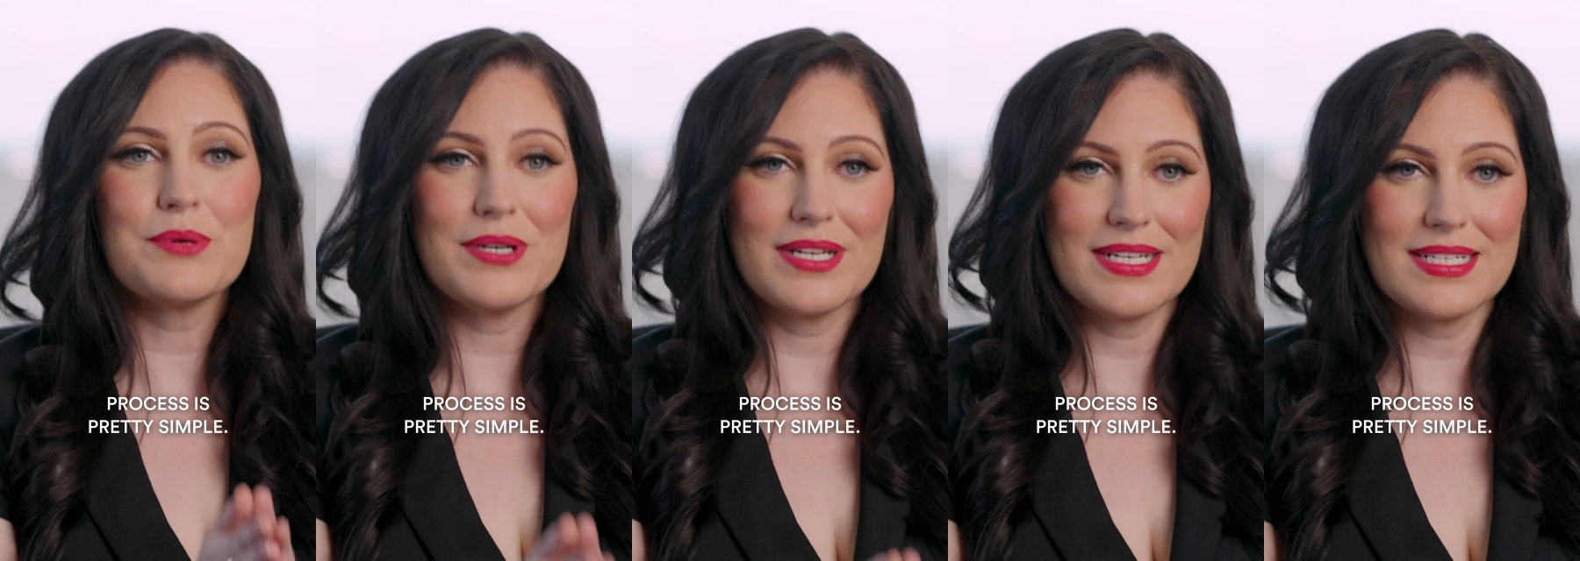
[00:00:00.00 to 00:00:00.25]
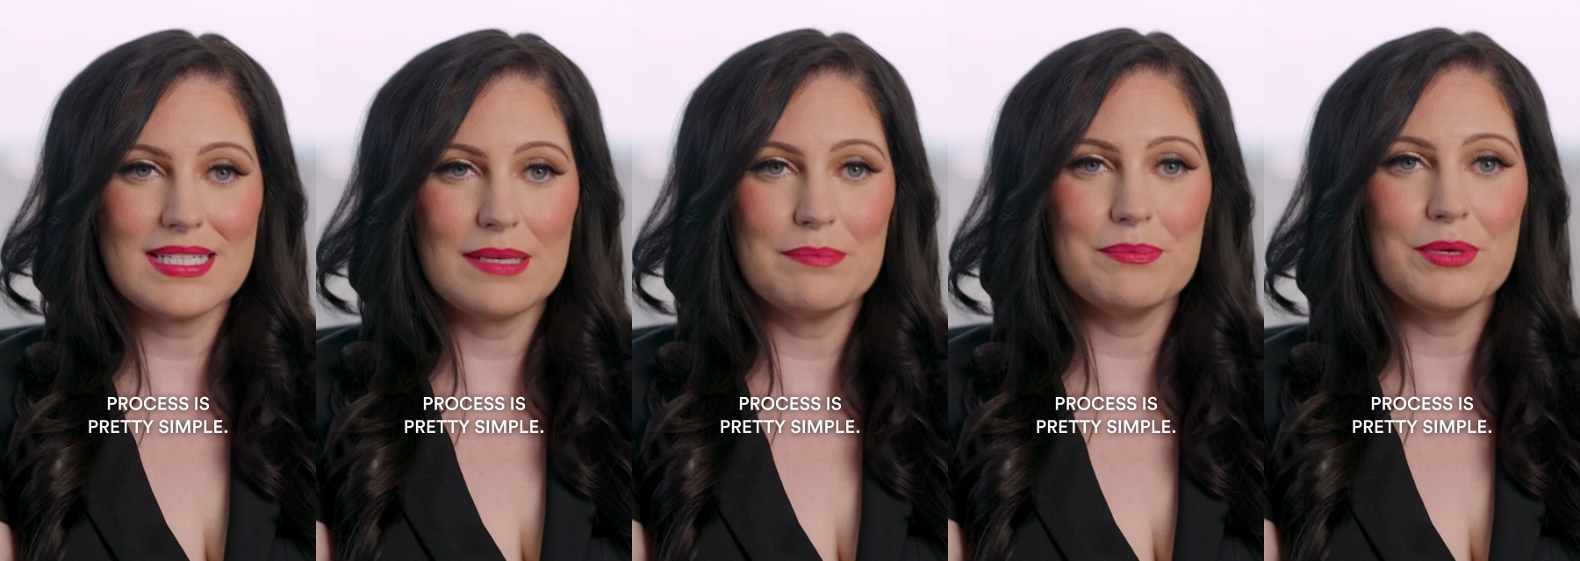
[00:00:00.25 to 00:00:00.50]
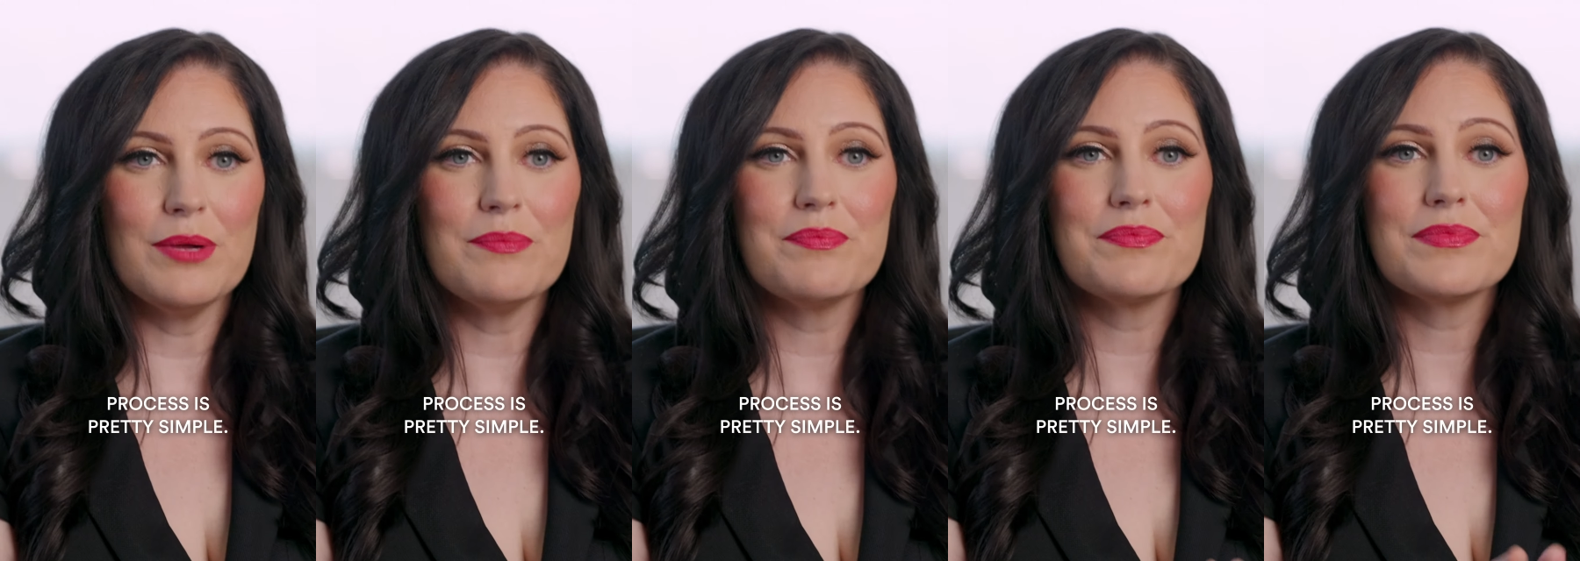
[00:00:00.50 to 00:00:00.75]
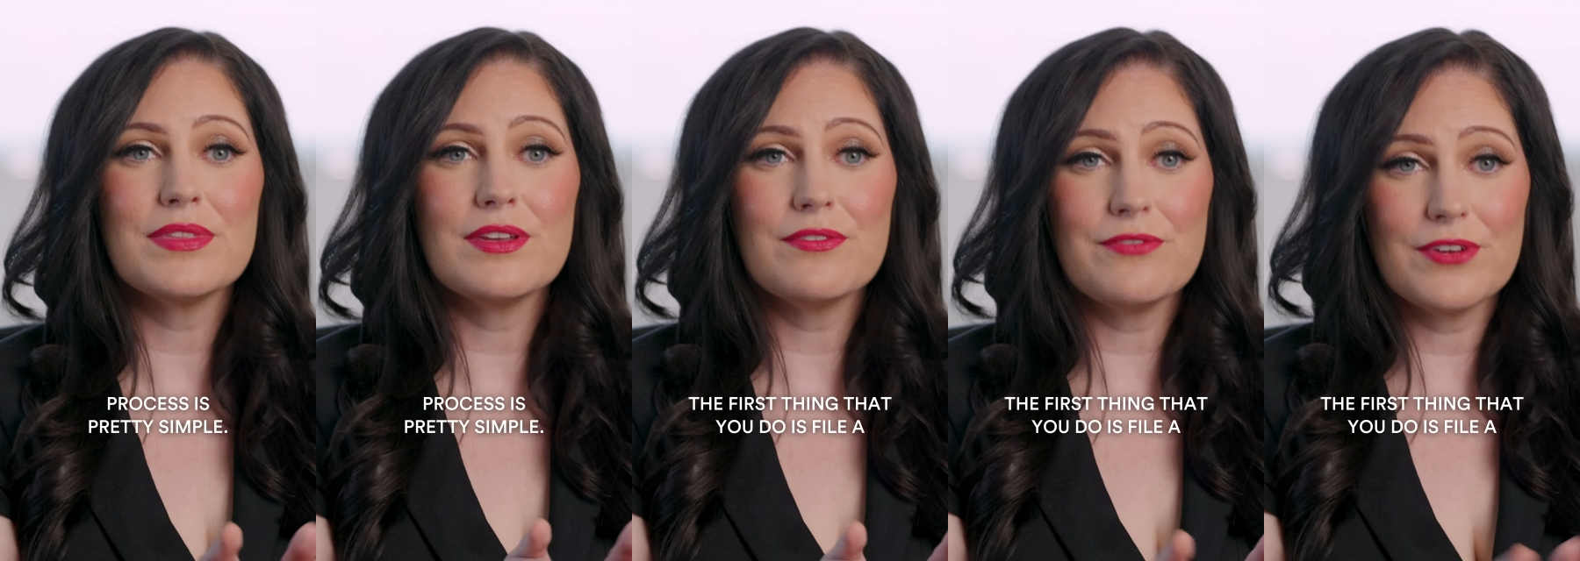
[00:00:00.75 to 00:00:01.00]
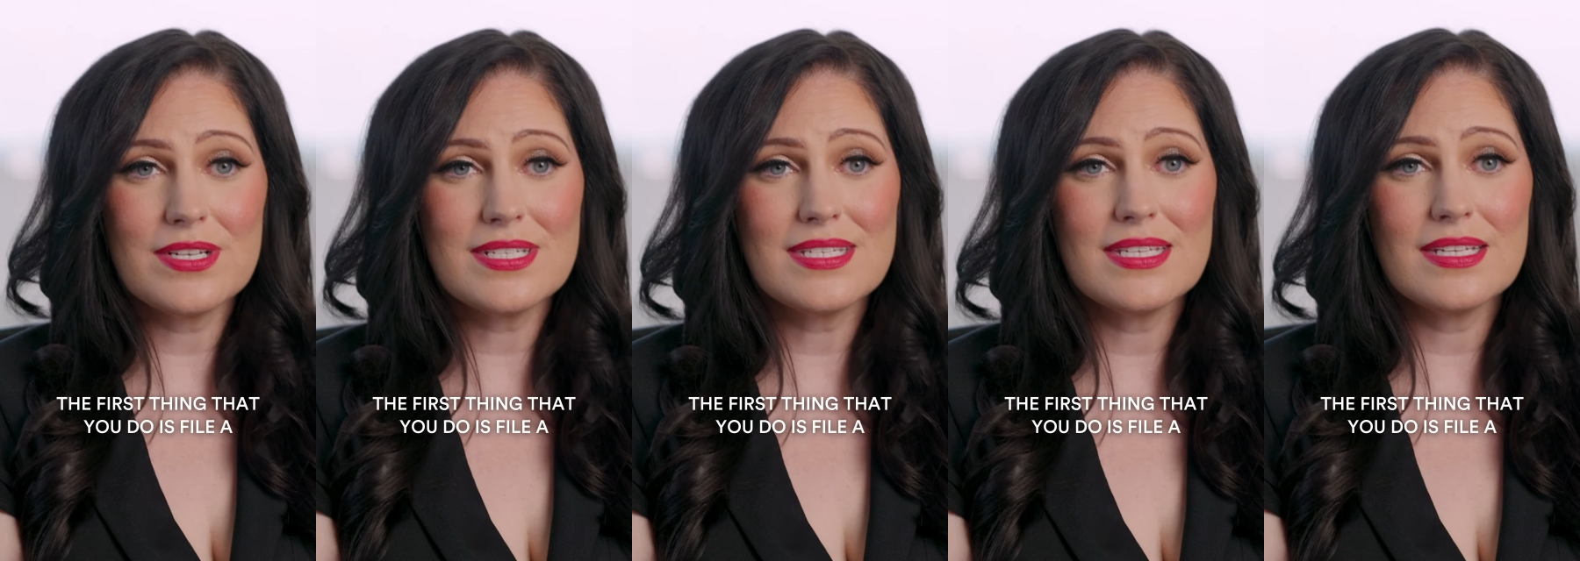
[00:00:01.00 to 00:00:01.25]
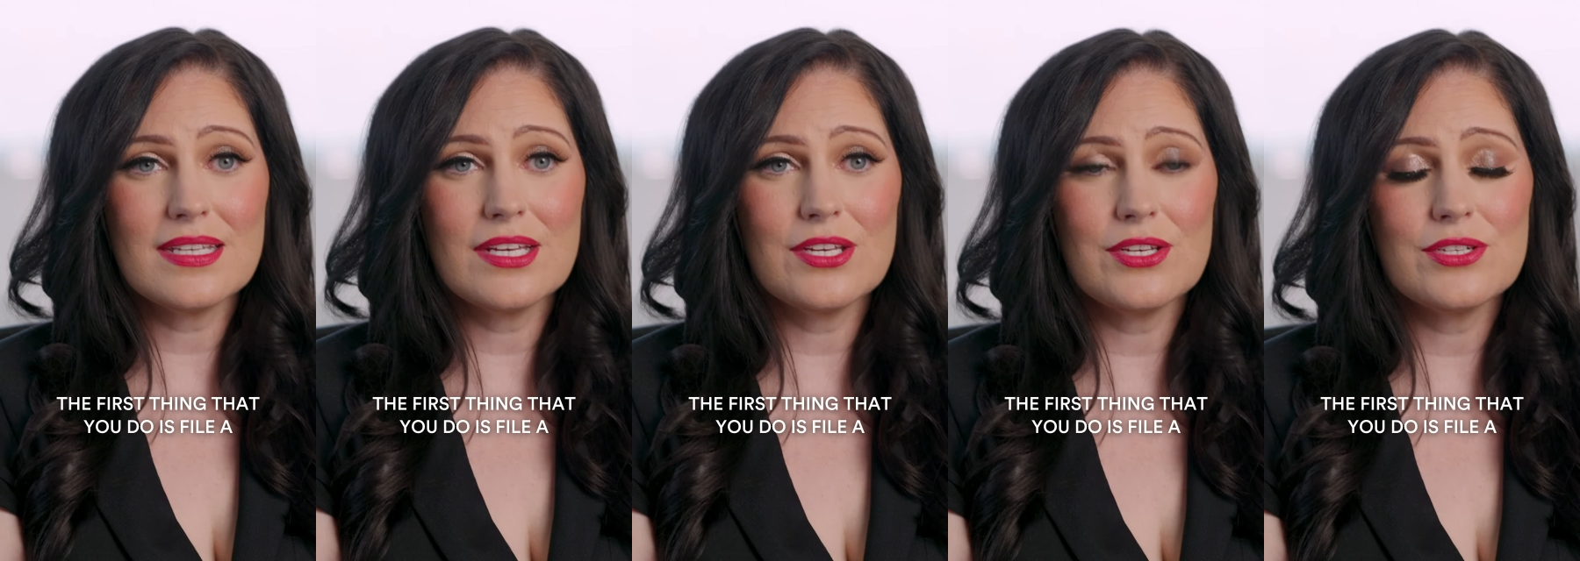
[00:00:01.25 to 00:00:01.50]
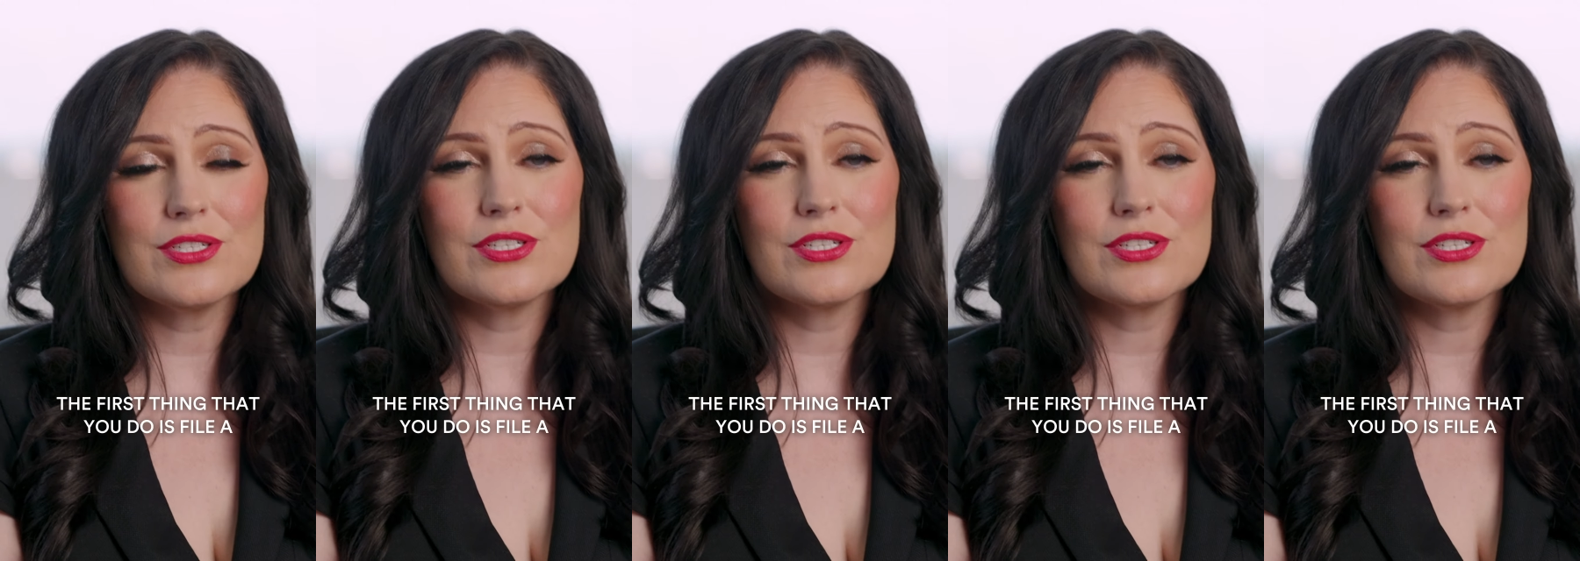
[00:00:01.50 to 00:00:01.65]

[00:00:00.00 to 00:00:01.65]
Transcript: pretty simple. The first thing that you